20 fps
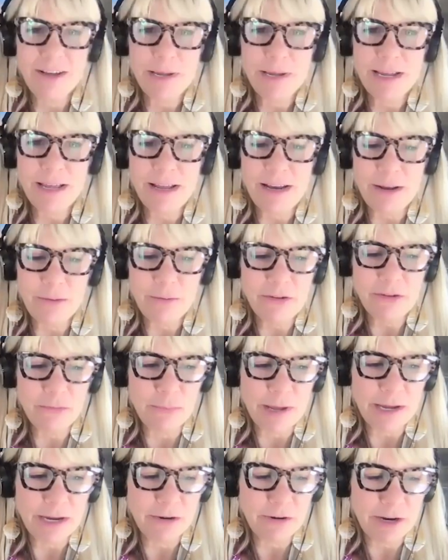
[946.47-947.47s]
Oh my God. I wish
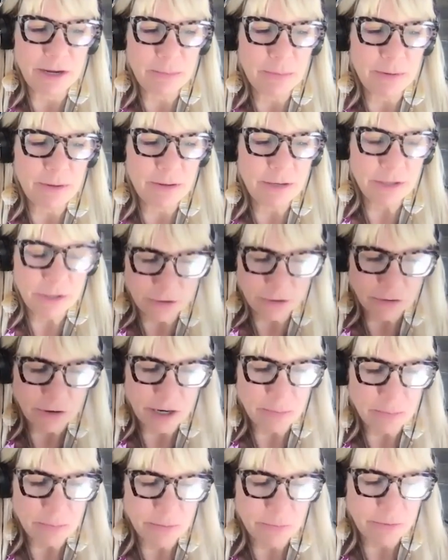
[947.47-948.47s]
my grandpa, your
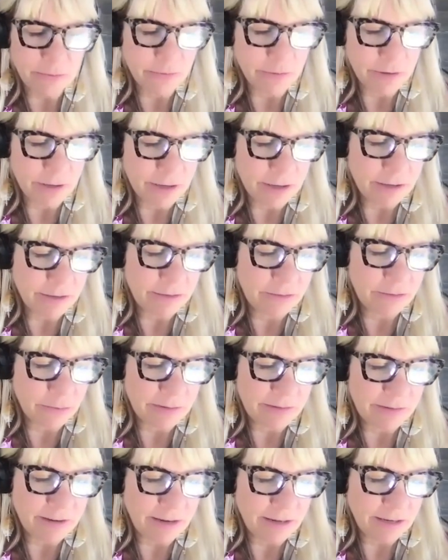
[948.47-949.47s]
grandpa would uh, do
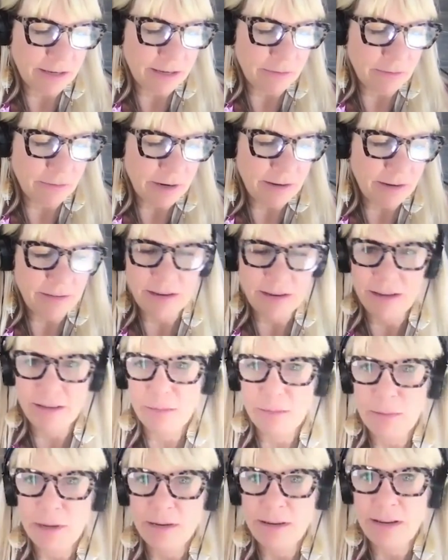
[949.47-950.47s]
a 10 key race against my